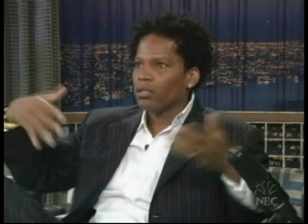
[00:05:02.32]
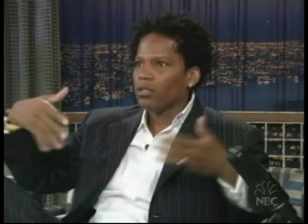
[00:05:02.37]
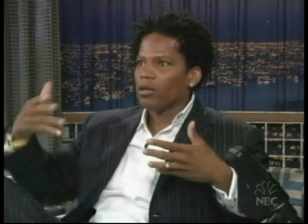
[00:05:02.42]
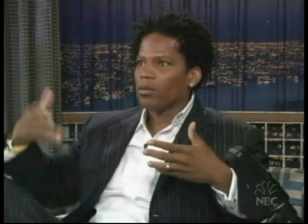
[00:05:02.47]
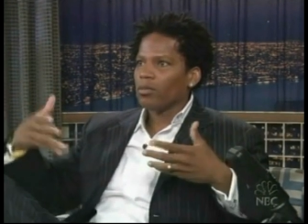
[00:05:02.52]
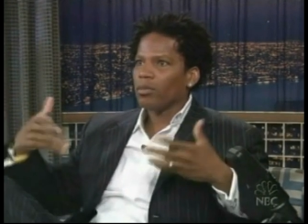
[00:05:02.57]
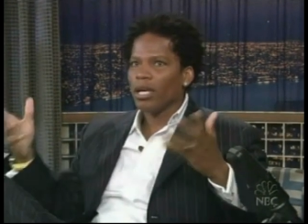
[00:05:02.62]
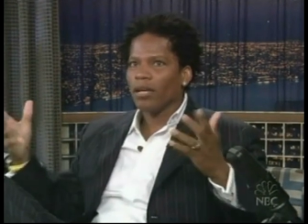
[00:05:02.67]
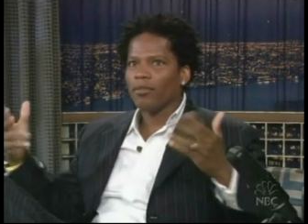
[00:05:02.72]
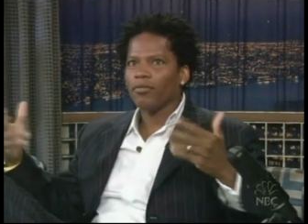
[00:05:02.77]
You
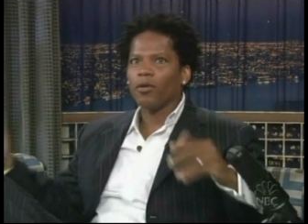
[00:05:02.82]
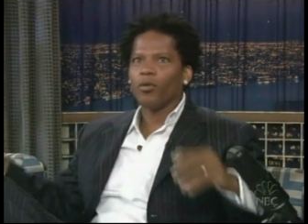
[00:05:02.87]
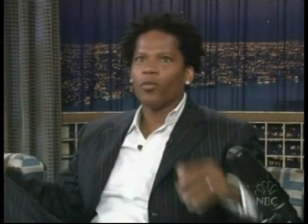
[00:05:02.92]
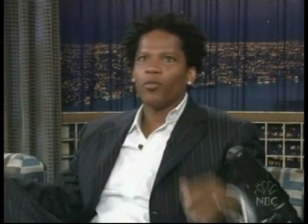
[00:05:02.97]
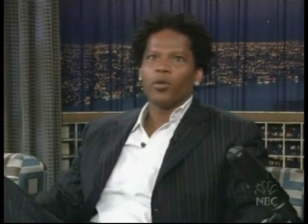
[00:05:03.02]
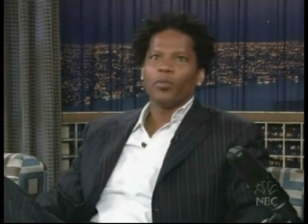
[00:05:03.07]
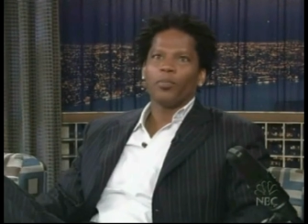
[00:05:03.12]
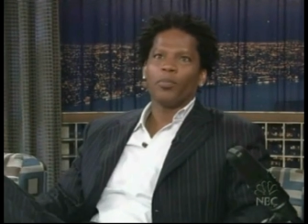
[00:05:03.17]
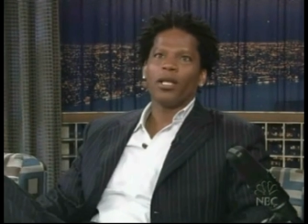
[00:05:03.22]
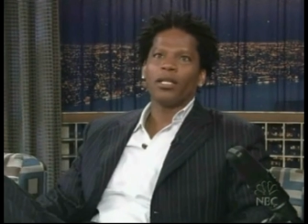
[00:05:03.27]
know, black
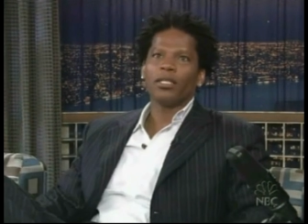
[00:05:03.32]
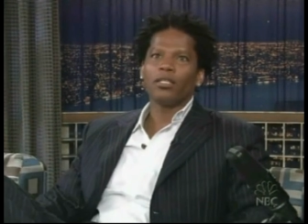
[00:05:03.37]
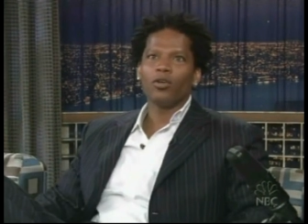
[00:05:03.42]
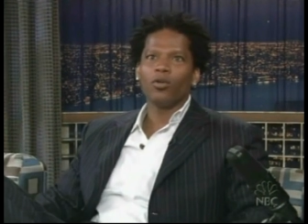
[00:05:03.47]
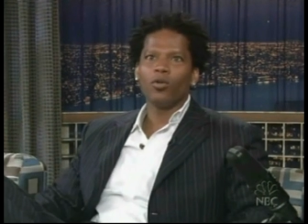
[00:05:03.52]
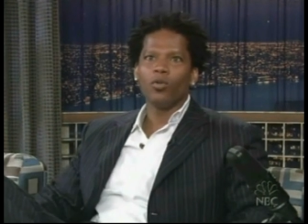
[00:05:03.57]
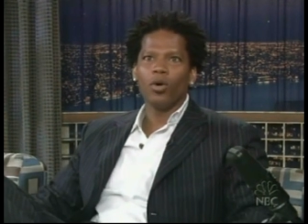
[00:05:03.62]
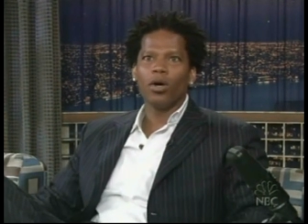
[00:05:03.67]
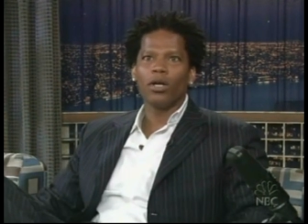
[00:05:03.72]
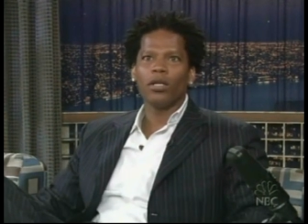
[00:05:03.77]
folk we probably
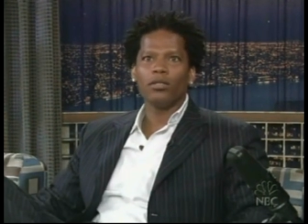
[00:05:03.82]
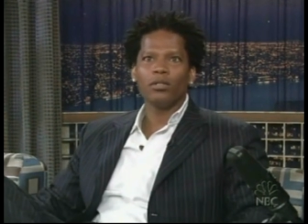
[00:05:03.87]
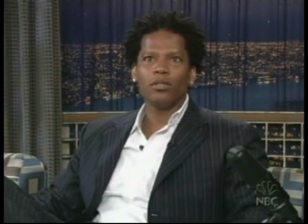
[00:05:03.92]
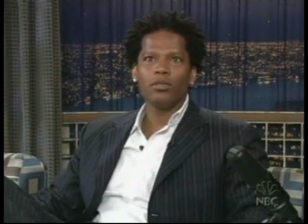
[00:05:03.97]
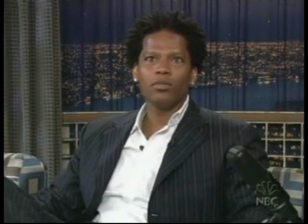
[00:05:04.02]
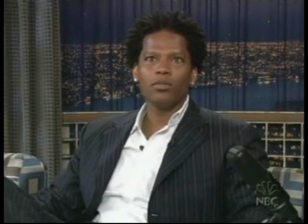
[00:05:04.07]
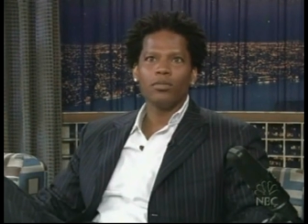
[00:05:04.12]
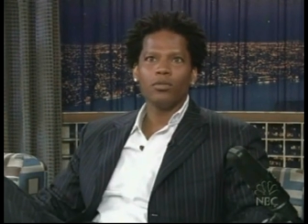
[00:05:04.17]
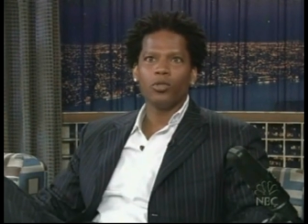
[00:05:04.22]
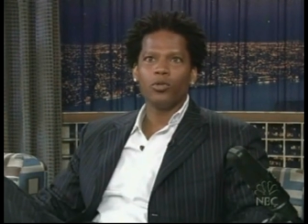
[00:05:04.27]
know one,
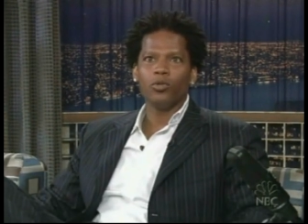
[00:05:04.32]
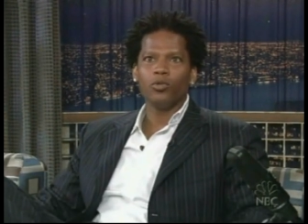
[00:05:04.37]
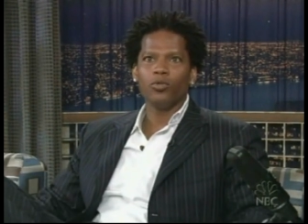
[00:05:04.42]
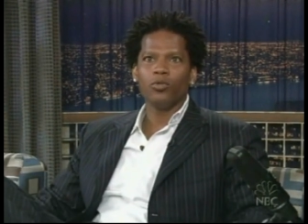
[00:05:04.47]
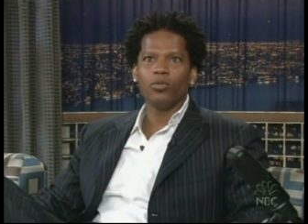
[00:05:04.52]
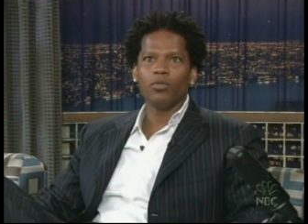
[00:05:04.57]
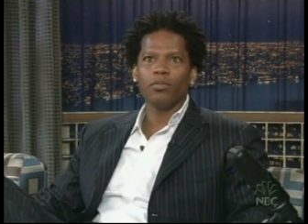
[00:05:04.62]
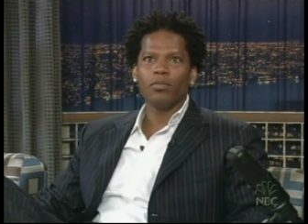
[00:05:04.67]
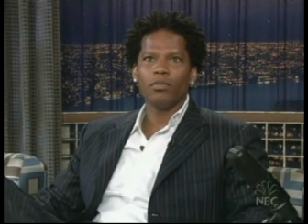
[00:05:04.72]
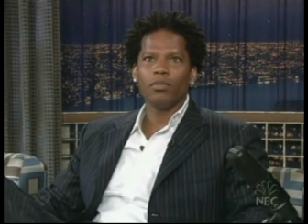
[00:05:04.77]

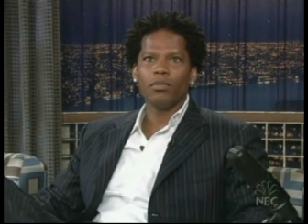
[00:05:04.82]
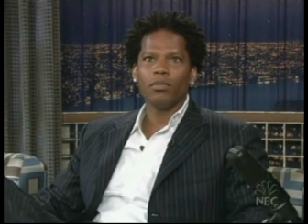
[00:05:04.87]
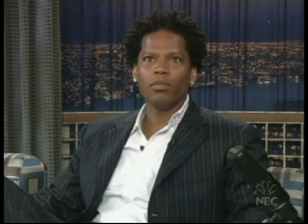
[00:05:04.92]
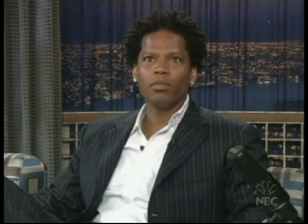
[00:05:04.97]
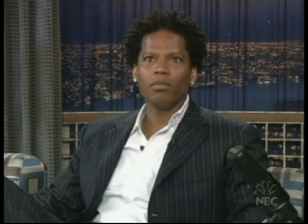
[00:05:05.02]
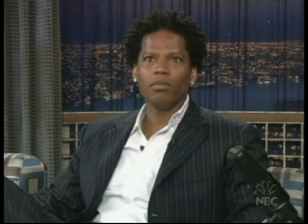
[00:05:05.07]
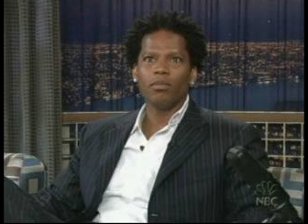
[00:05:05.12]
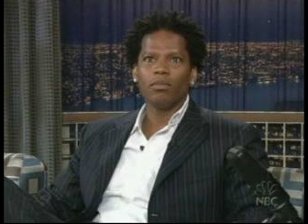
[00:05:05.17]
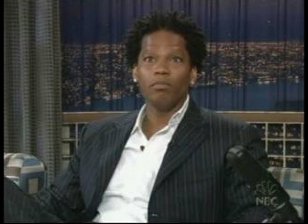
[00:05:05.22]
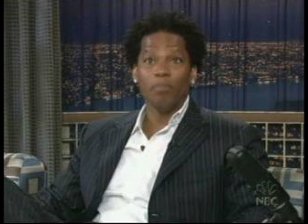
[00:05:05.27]
two,
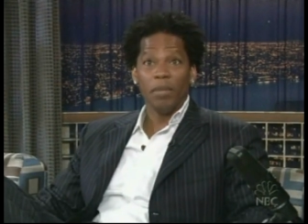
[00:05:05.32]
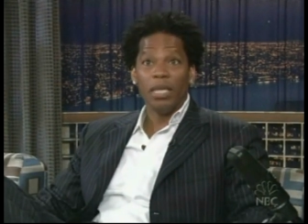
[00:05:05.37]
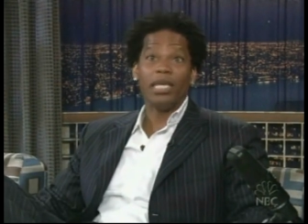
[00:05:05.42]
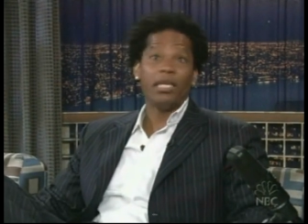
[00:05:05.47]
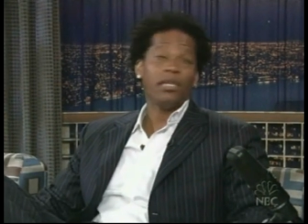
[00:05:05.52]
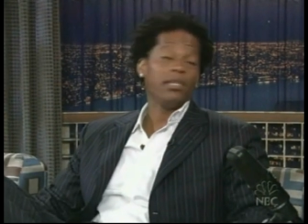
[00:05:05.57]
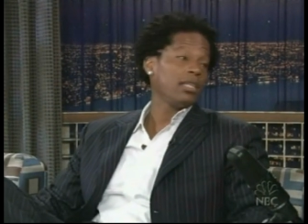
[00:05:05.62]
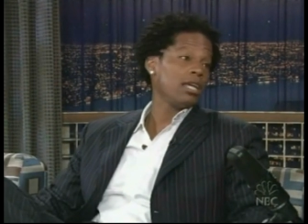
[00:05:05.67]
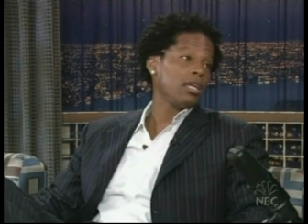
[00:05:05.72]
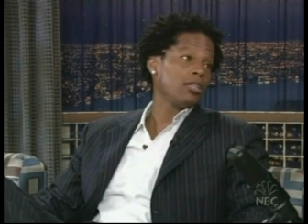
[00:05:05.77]

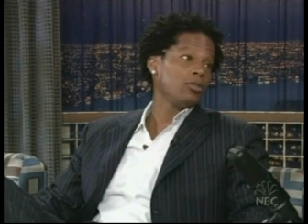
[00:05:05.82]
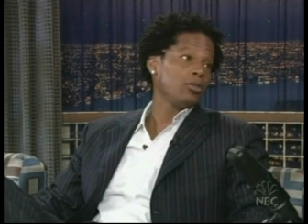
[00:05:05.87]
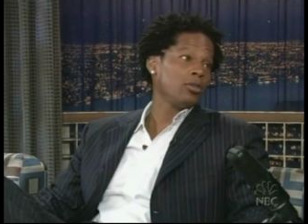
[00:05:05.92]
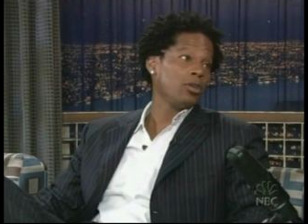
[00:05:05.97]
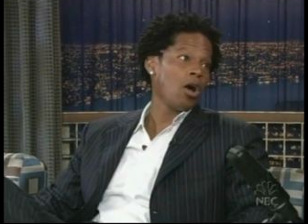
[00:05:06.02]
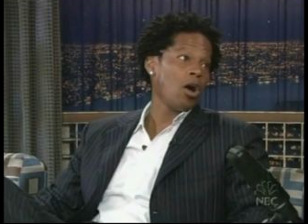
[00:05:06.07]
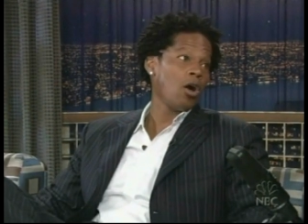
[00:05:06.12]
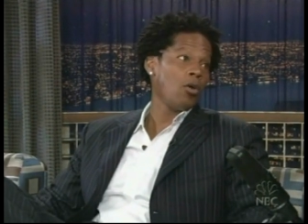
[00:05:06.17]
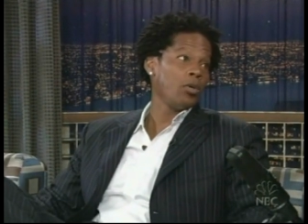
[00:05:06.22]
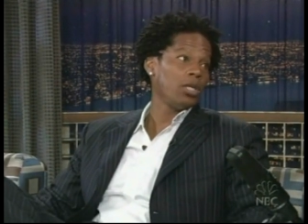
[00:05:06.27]
me. That's
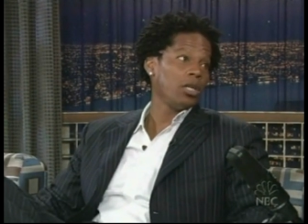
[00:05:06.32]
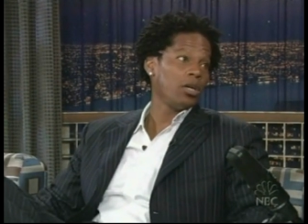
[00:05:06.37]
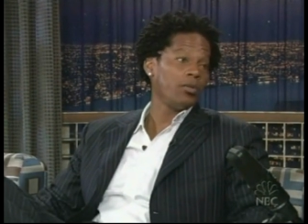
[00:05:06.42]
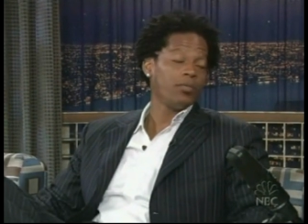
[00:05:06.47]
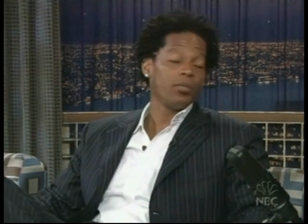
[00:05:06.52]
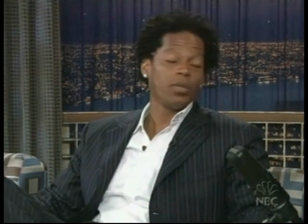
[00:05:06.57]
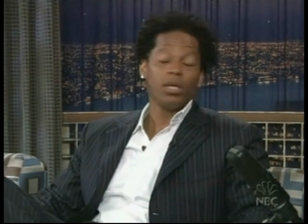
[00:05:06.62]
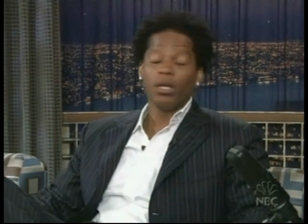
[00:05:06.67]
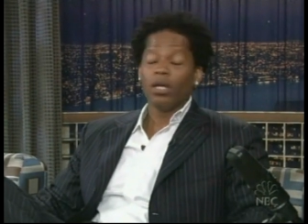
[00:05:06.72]
what all uh, we know.